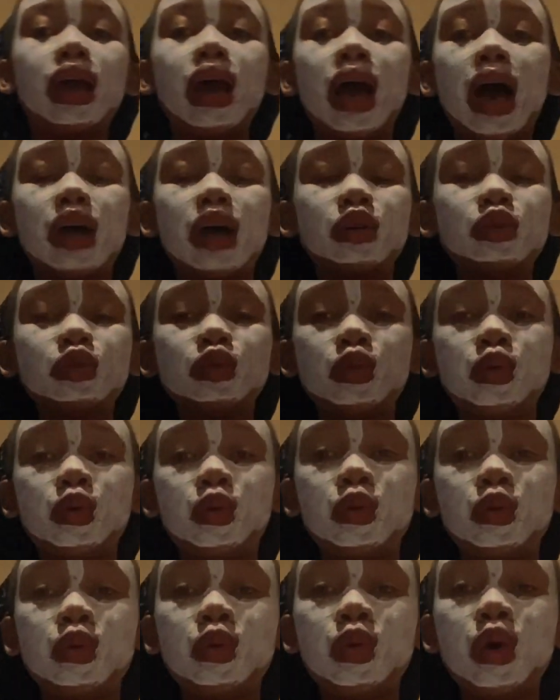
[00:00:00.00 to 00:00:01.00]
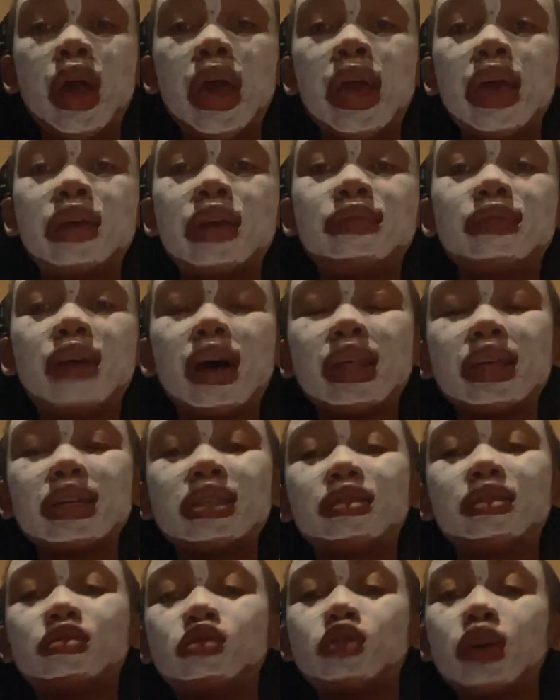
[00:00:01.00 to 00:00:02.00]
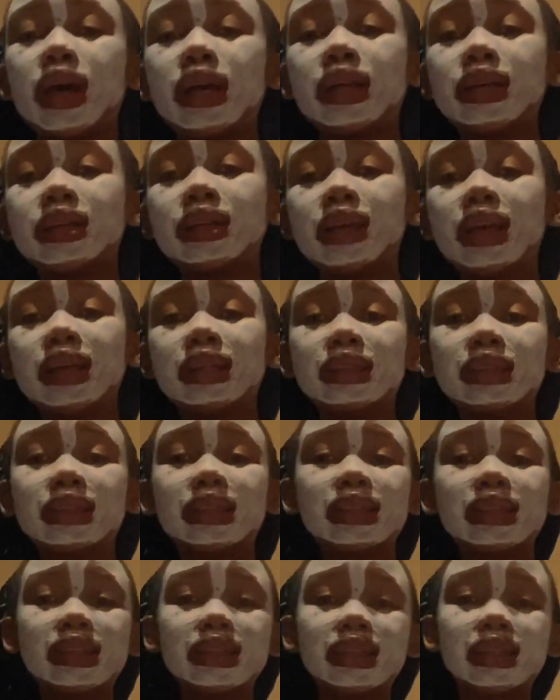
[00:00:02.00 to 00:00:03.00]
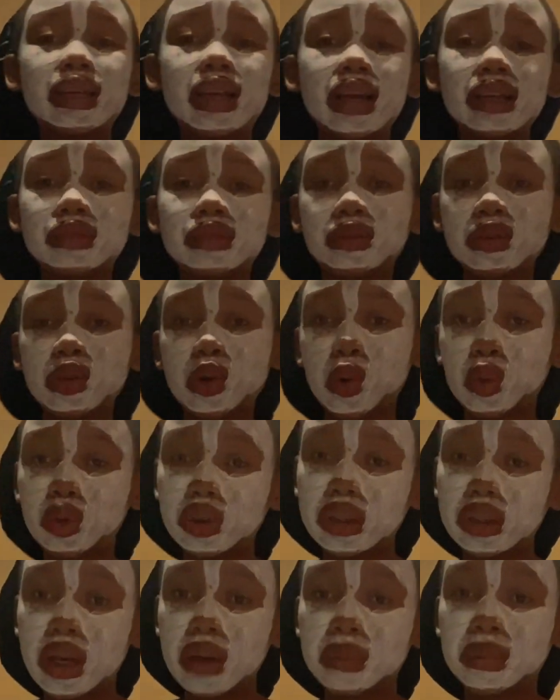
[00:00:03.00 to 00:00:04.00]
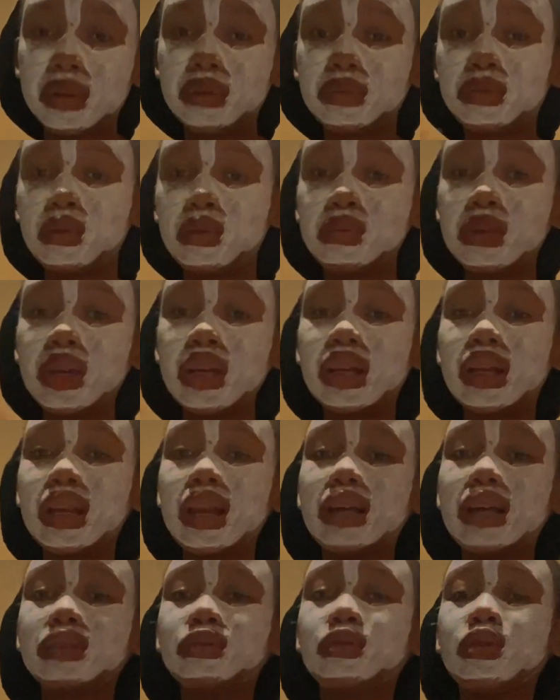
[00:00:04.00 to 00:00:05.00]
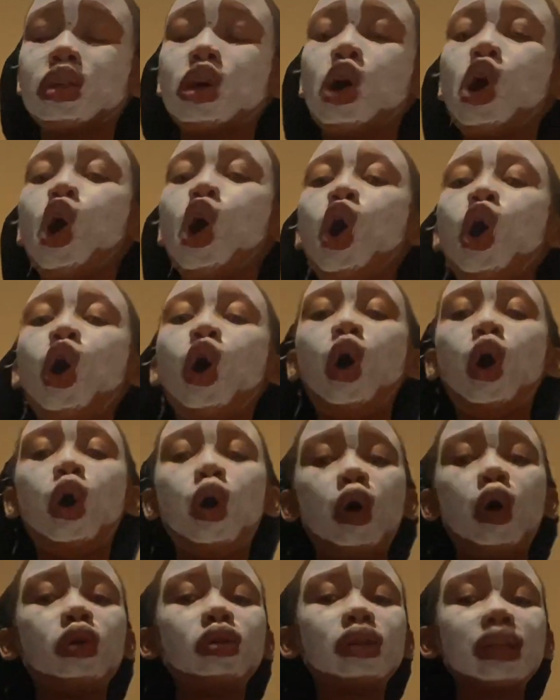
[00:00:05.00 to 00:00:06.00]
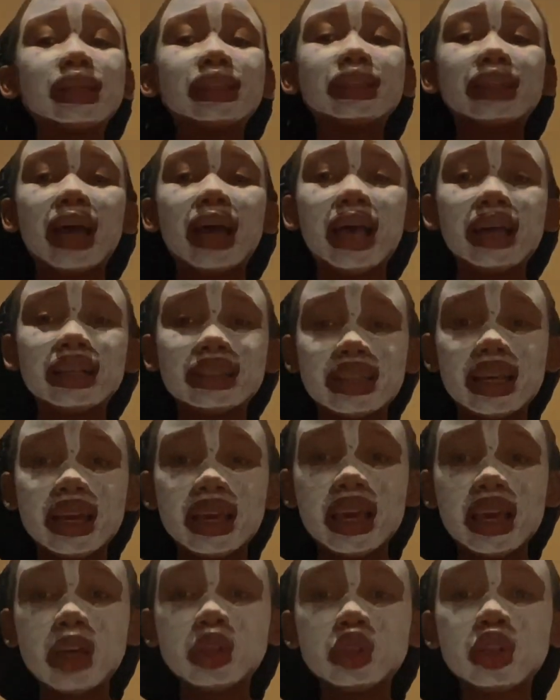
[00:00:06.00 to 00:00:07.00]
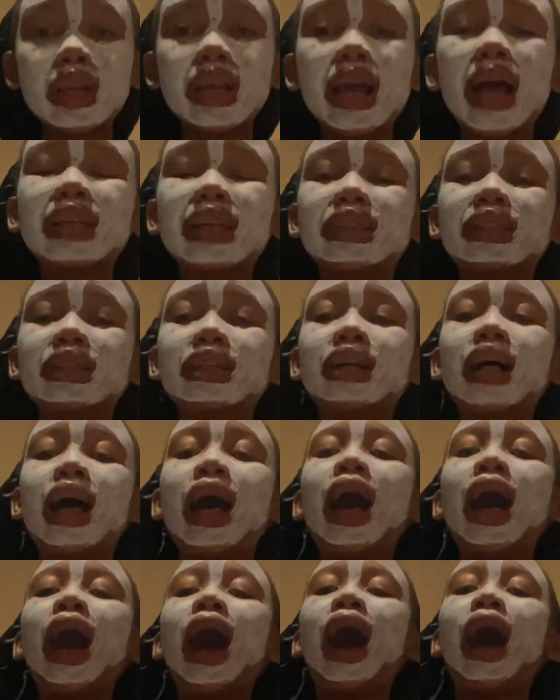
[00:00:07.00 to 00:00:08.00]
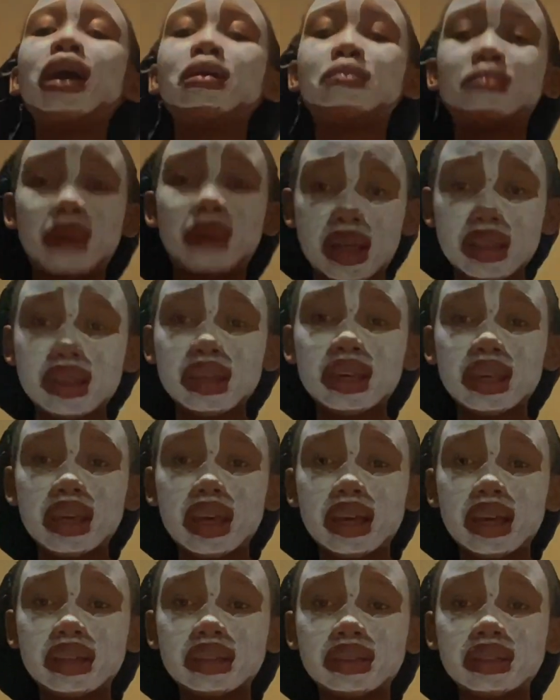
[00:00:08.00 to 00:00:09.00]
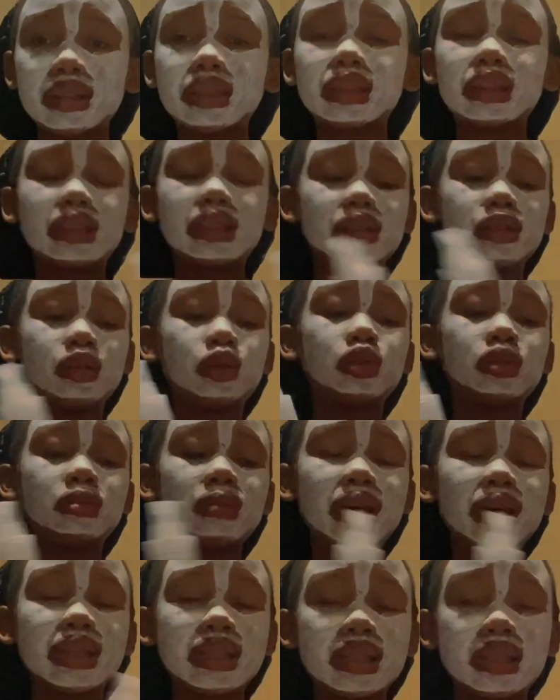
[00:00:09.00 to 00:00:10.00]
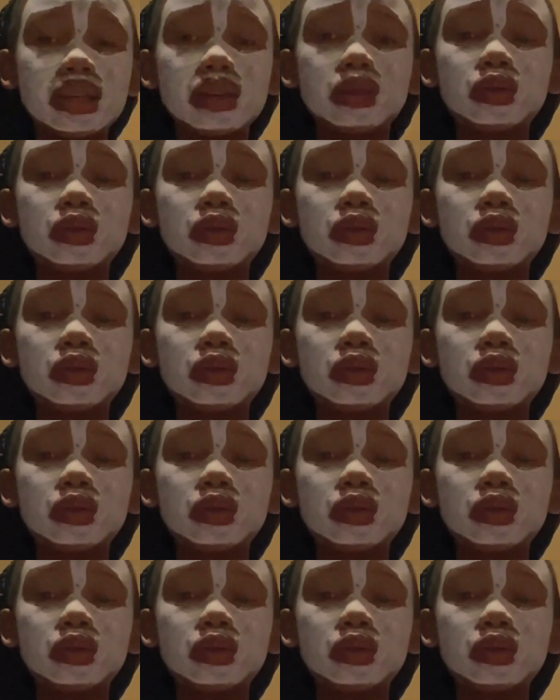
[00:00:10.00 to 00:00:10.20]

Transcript: I don't know if others have tried it and it didn't last for the whole day, but for me it lasts for the whole entire day, actually until I bath again. It's still on my skin.